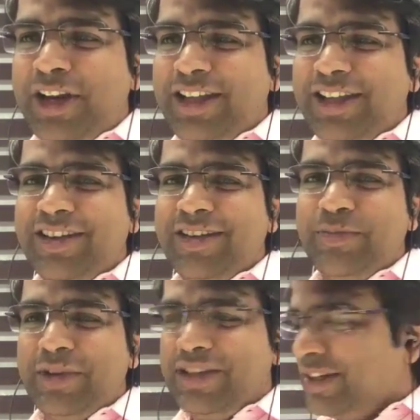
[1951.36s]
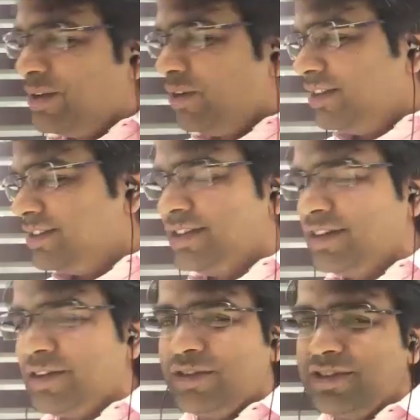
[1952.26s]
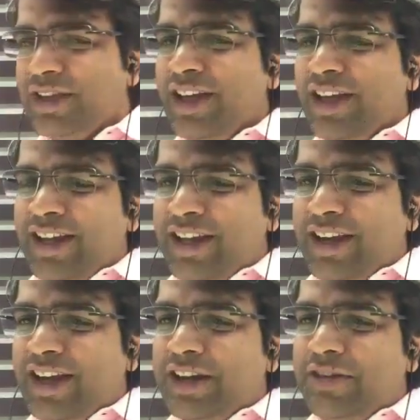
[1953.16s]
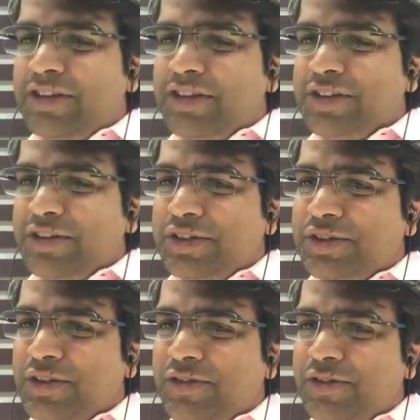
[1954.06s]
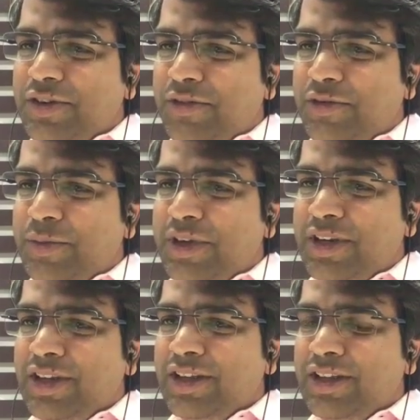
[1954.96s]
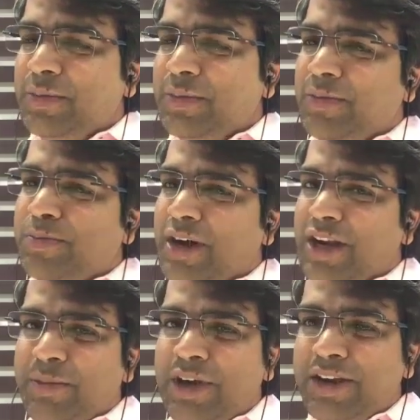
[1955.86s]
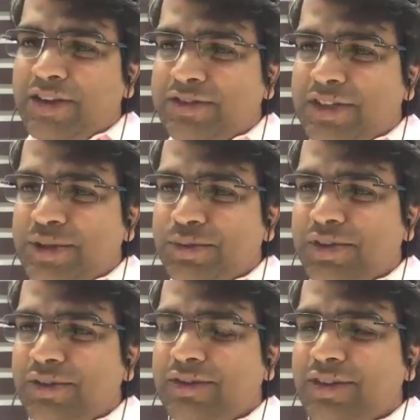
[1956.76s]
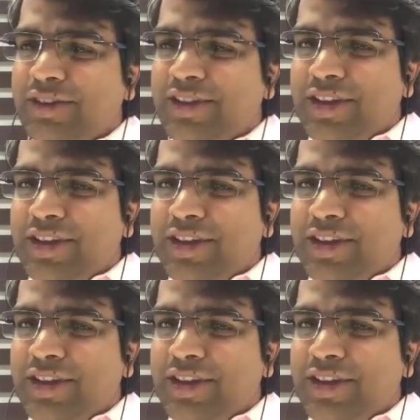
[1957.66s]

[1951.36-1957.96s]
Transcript: polity, basic knowledges that was related with the reservation of women in the parliamentary institutions.